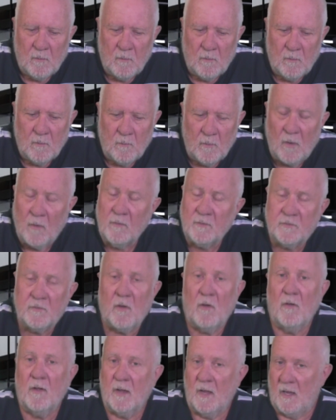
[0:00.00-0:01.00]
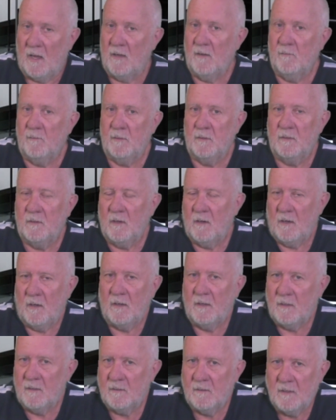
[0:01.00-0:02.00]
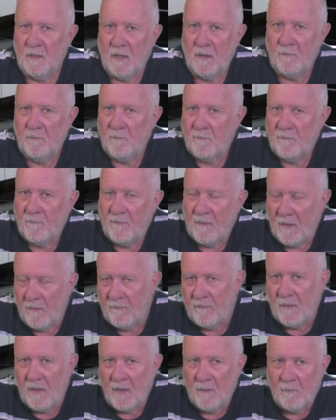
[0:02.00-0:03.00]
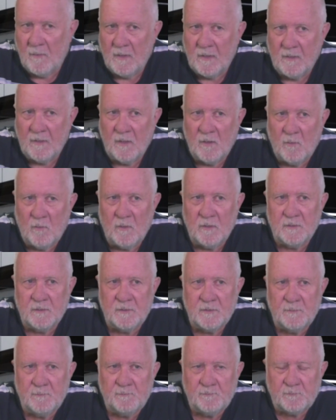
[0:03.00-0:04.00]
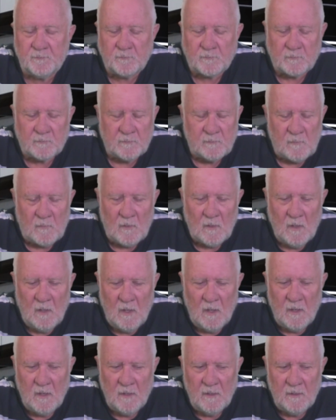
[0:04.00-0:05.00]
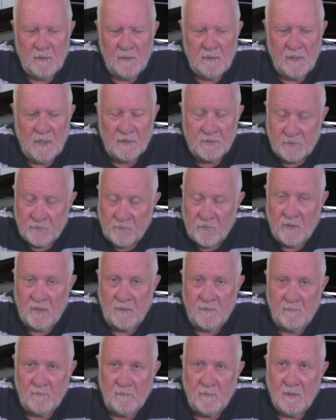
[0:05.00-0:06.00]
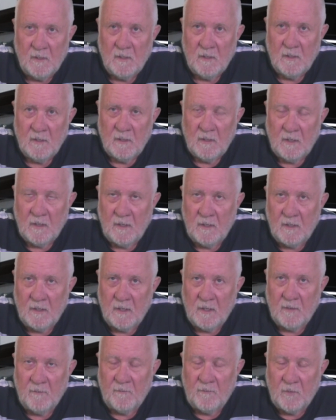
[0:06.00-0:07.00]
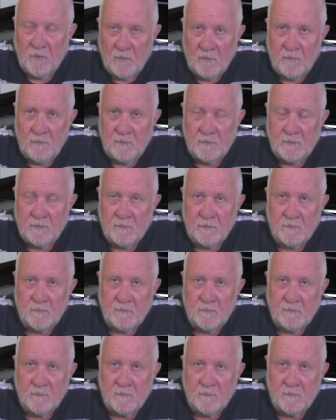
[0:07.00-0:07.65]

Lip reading: When I was growing up, I had a family that was extreme in their views